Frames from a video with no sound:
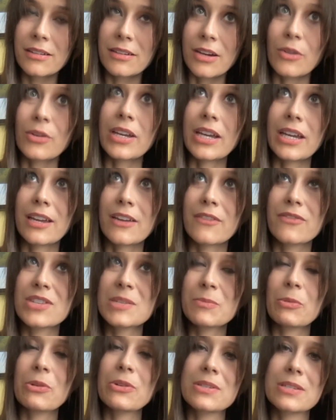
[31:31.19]
if
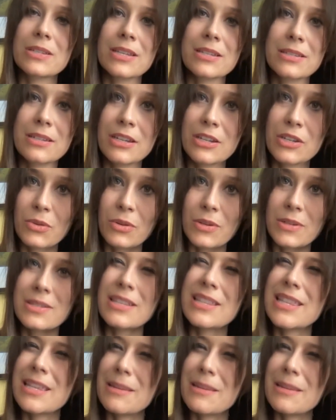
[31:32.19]
this person doesn't endorse it,